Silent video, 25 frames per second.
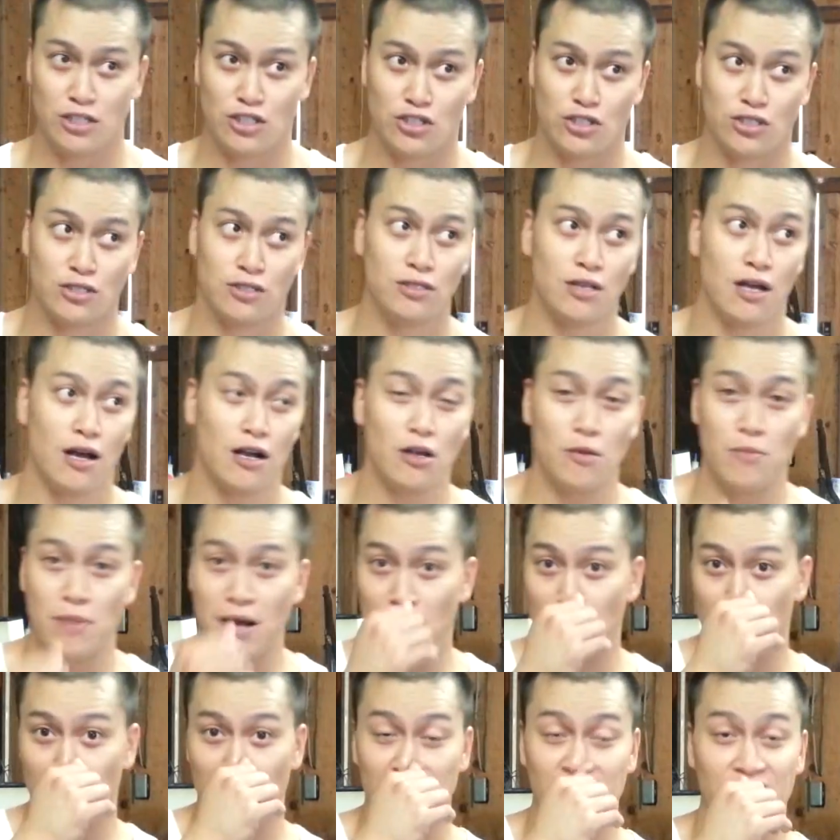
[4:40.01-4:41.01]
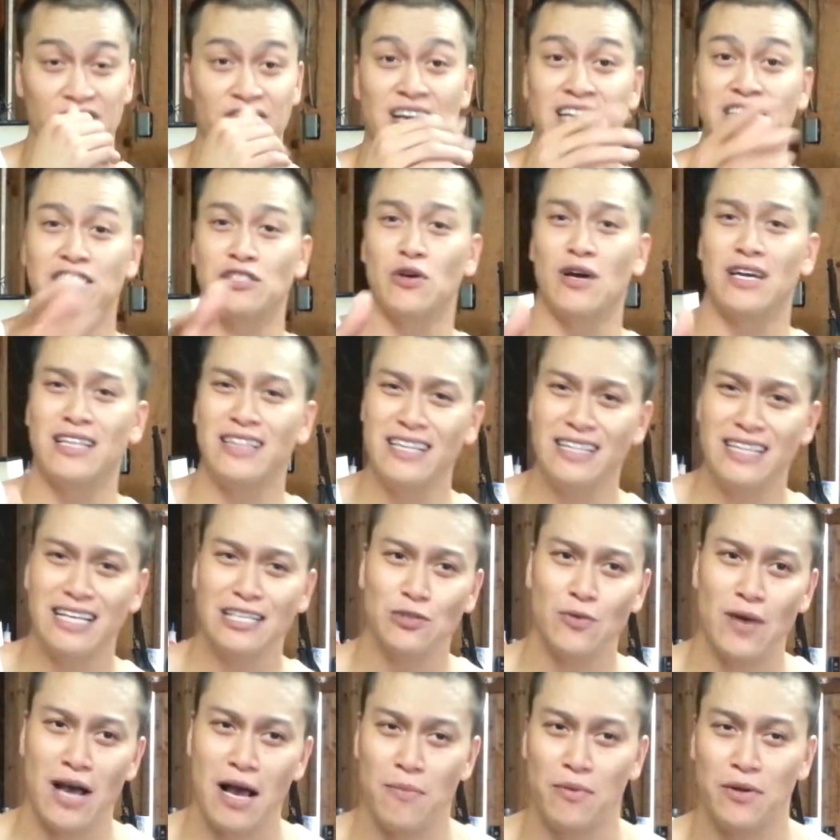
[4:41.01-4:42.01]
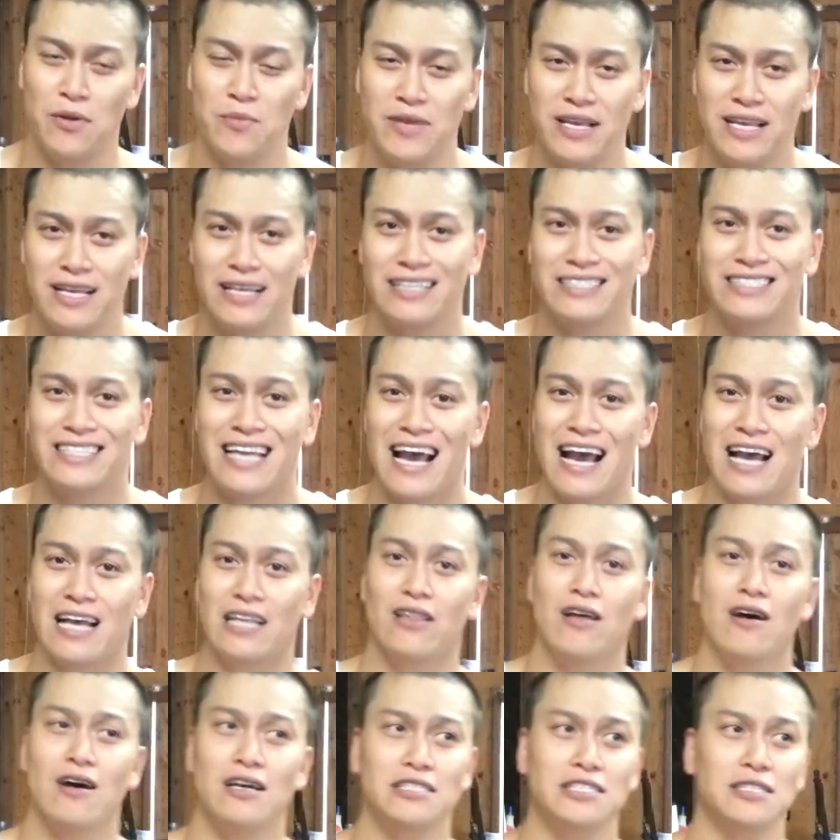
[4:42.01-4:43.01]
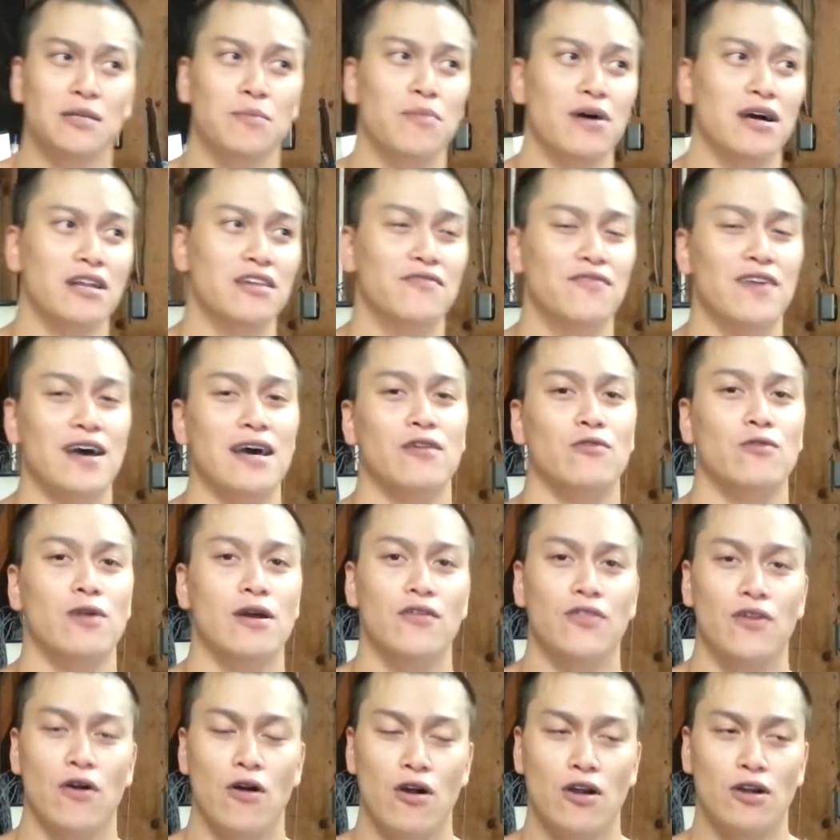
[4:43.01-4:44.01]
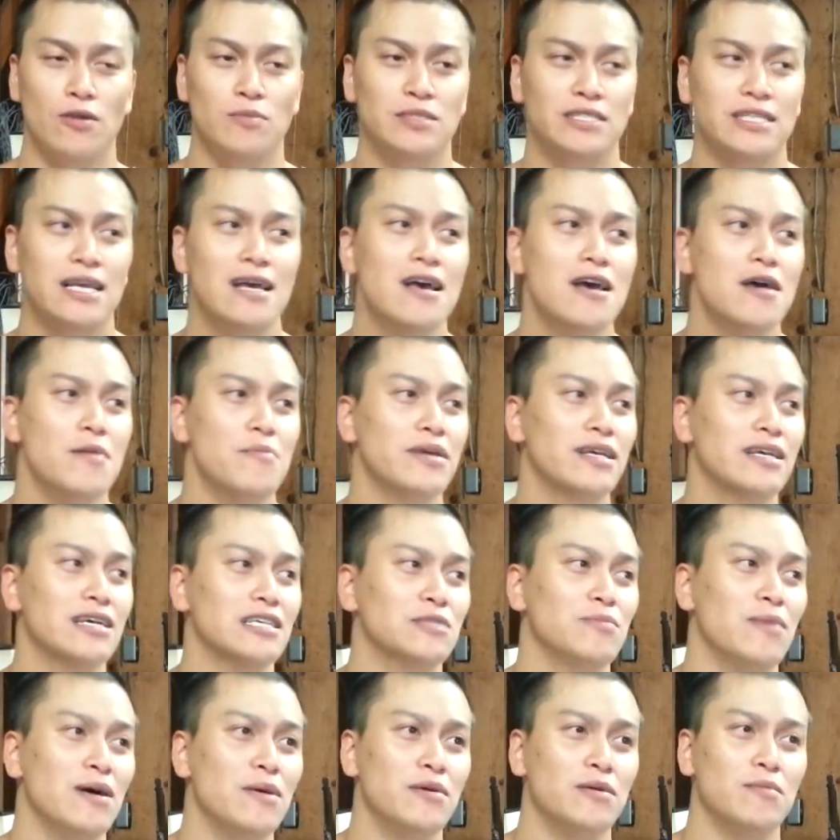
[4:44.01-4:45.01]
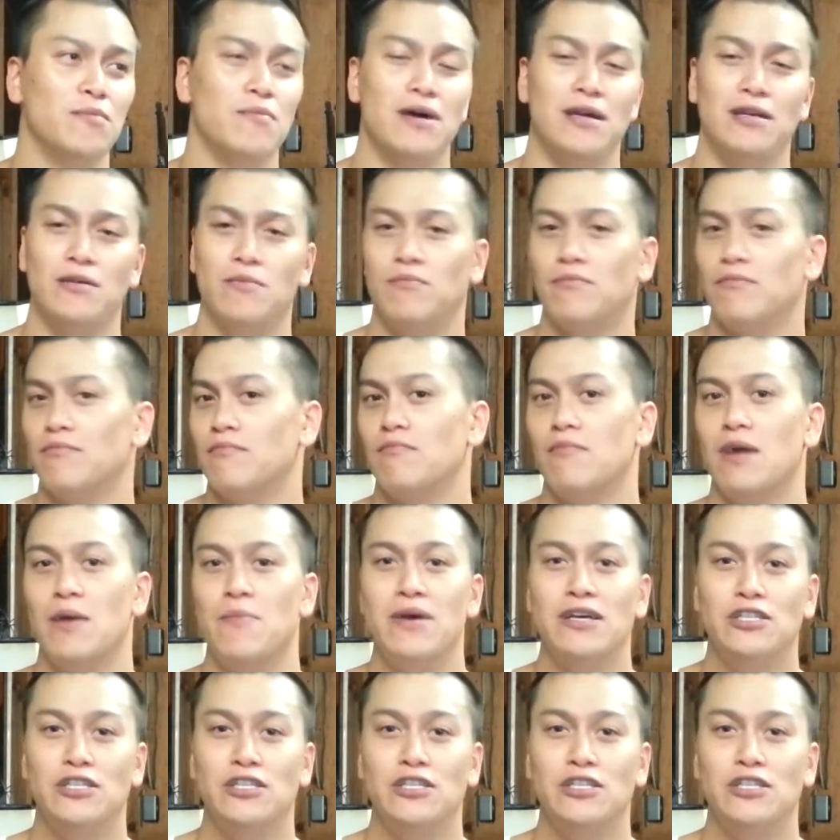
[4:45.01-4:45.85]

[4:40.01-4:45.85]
So I think that's what happened to me, is that I lost some body fat around the arms because my measurement is the same